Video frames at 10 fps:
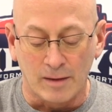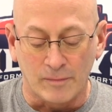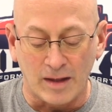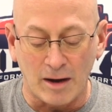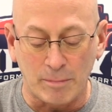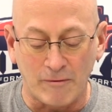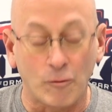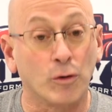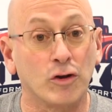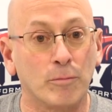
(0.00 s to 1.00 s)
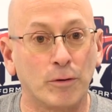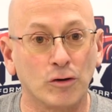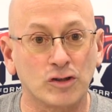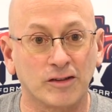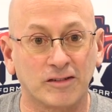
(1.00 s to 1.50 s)
Now, before you
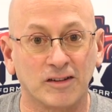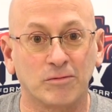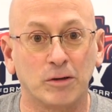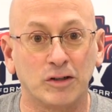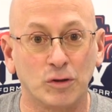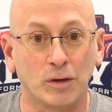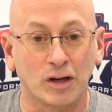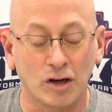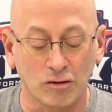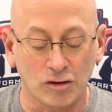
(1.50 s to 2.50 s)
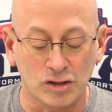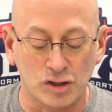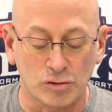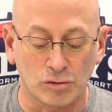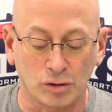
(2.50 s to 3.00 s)
purchase this, we do encourage
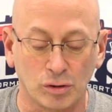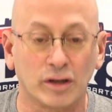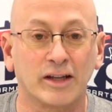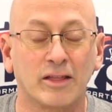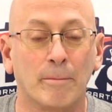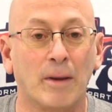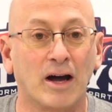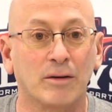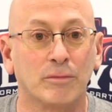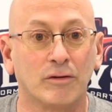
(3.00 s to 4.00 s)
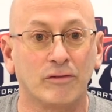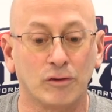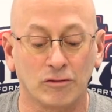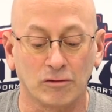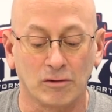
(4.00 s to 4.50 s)
you to look at the bottom of
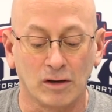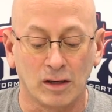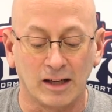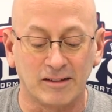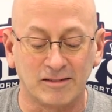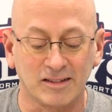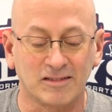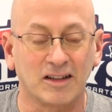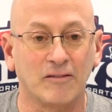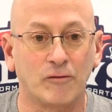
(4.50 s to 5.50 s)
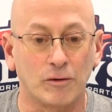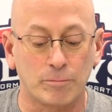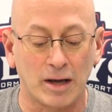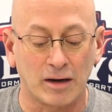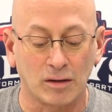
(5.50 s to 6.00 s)
your existing
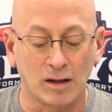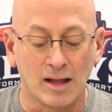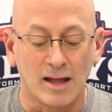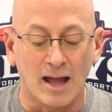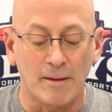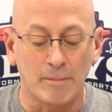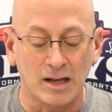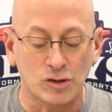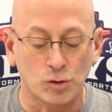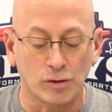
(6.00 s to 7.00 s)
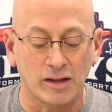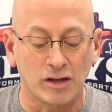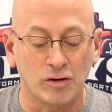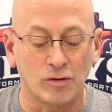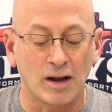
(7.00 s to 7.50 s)
foot pedal and make sure that
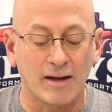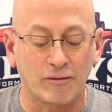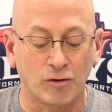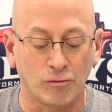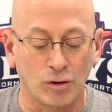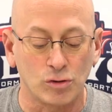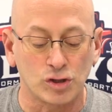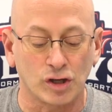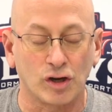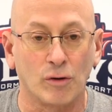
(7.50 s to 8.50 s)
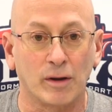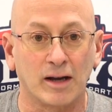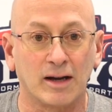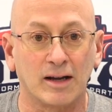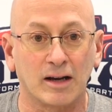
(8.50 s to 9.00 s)
you don't have corrosion
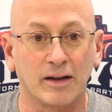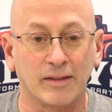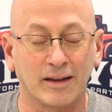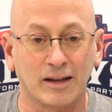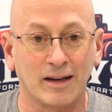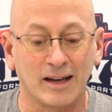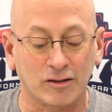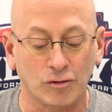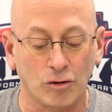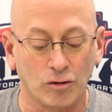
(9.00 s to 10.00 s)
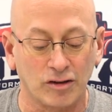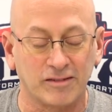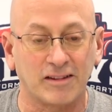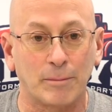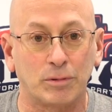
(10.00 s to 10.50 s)
going on the connector
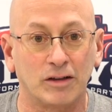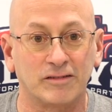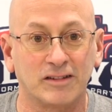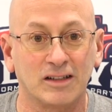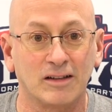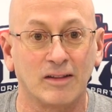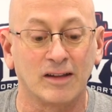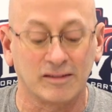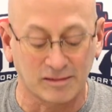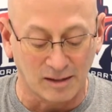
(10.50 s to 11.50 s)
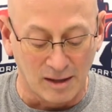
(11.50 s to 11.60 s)
harness that plugs into this.